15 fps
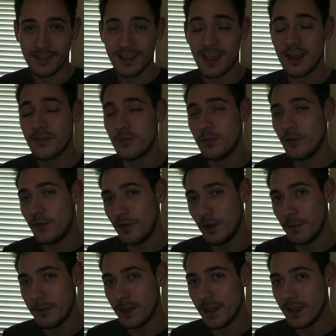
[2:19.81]
The guy's from the
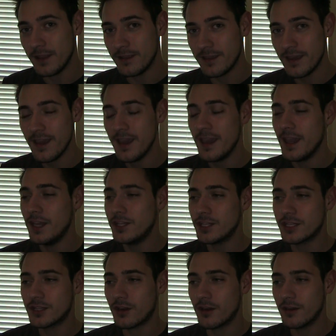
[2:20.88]
Philippines. He
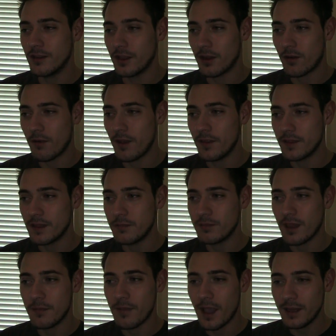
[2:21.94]
just started like around the same
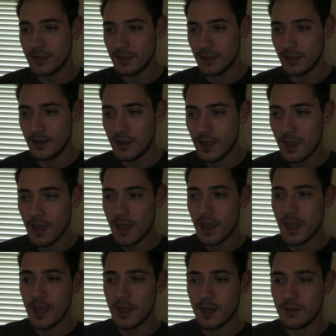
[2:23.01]
time I did,
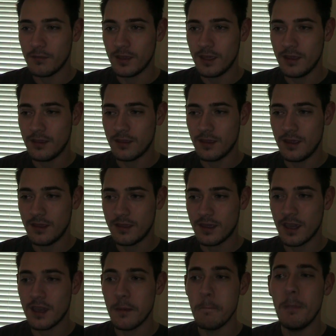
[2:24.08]
and I mean he's he's
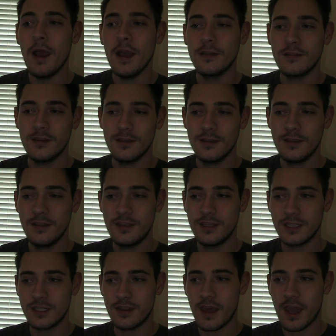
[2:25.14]
kicking butt. He's
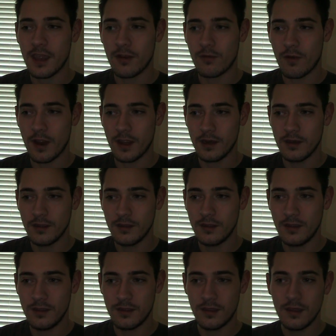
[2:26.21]
just that great.
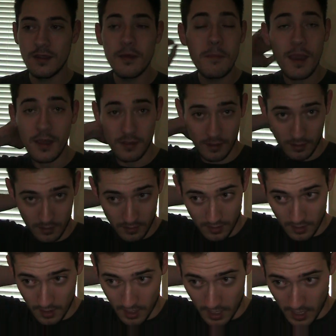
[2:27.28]
He's he's amazing.
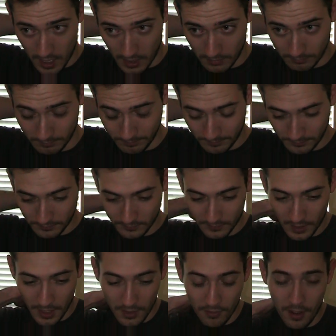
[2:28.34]
Um,
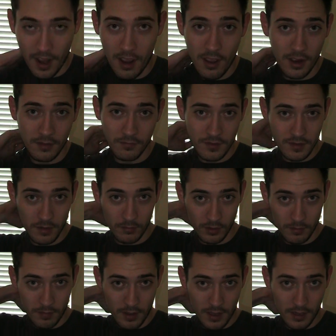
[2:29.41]
I don't know how I even stumbled
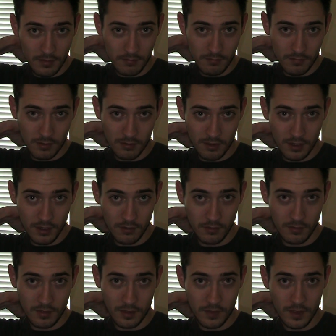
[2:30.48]
upon him. All I know
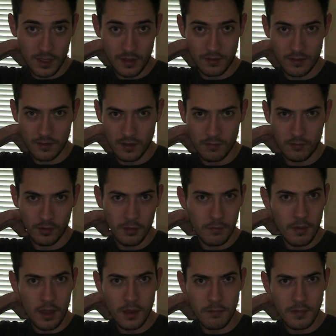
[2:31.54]
is I think he stumbled
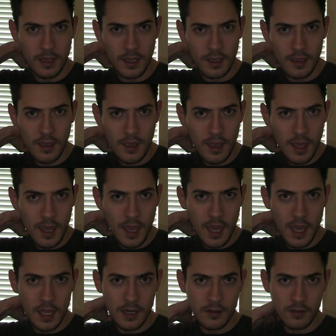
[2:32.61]
upon me,
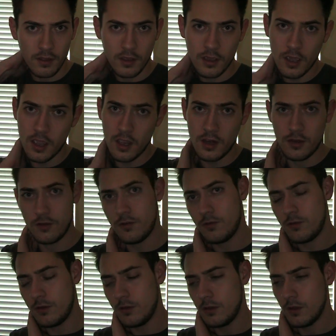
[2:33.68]
and he's like, "Hey,
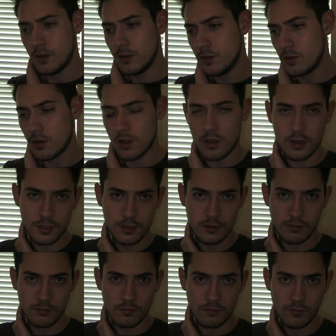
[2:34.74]
dude." You're
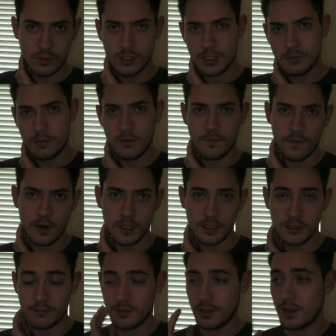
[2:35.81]
awesome. We should be
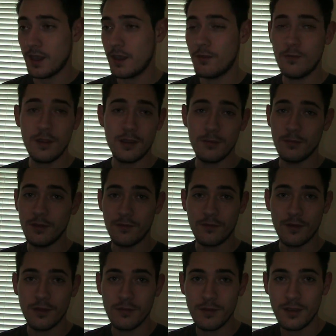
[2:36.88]
friends. I'm like, hey, we can be
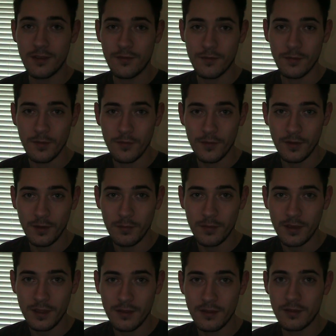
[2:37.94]
friends, man. You're from the
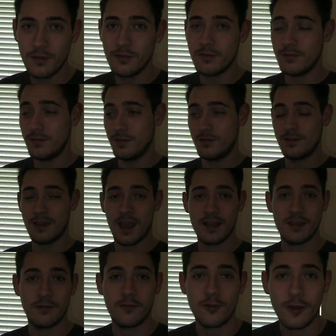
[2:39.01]
Philippines. Those
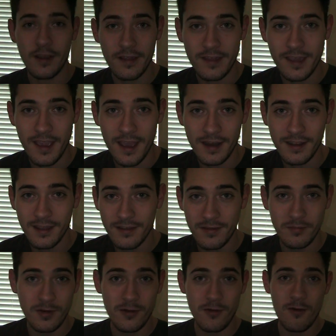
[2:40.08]
guys have crazy ideas.
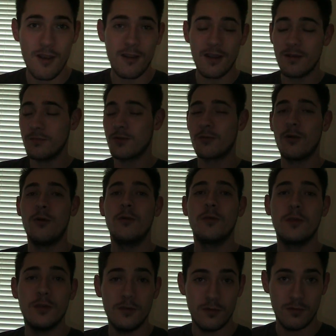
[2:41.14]
I'm gonna roll. I'm gonna roll
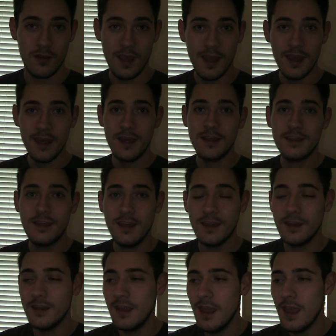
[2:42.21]
with you. This
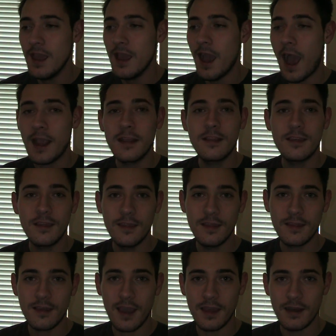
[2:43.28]
kid I can see
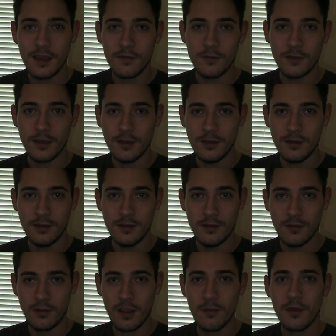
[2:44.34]
this guy definitely, you
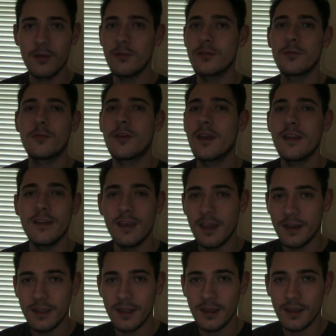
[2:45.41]
know, coming up with some crazy
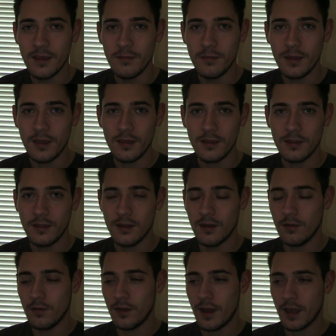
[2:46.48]
idea and being, you
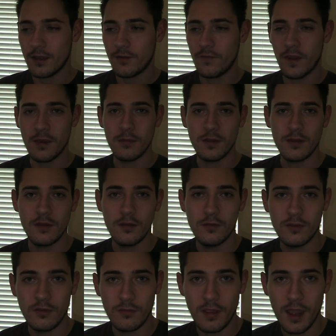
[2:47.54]
know, the next famous
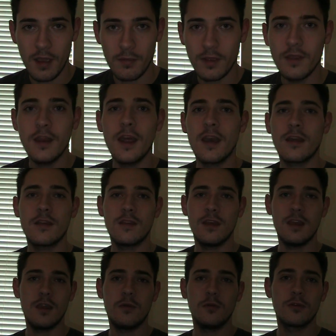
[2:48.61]
YouTube guy, being the next
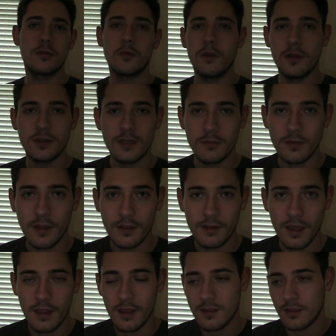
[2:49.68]
E equals three or something like
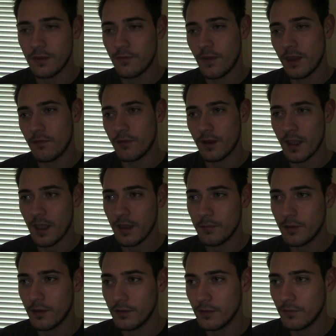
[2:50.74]
that. That's his favorite guy
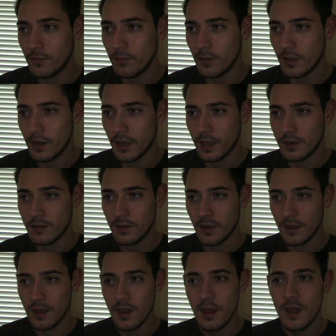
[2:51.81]
apparently from looking at his thing.